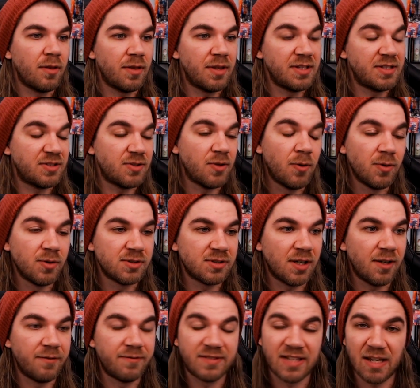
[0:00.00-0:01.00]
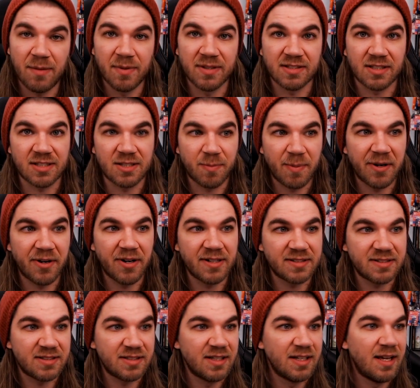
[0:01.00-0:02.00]
the souls of demons and
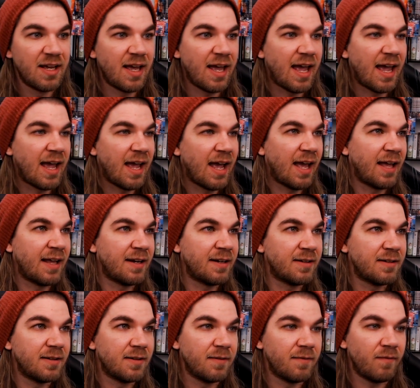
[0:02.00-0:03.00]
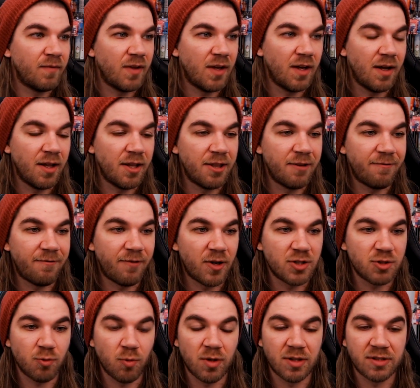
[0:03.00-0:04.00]
spirits. And the
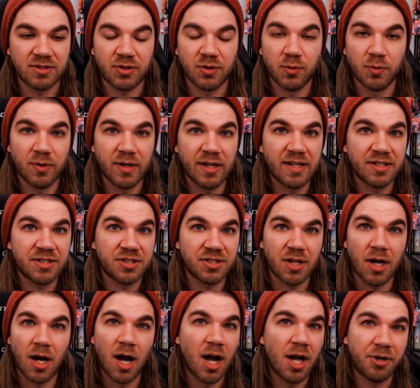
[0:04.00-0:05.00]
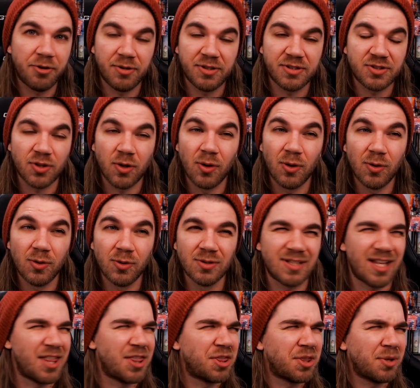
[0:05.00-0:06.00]
first one to reach 100
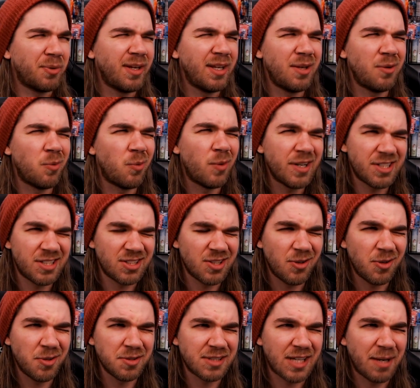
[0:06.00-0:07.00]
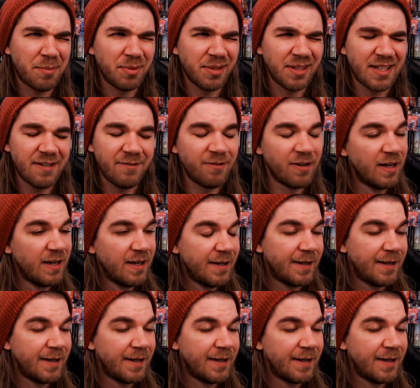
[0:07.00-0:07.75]
souls and 3 witch souls, I believe,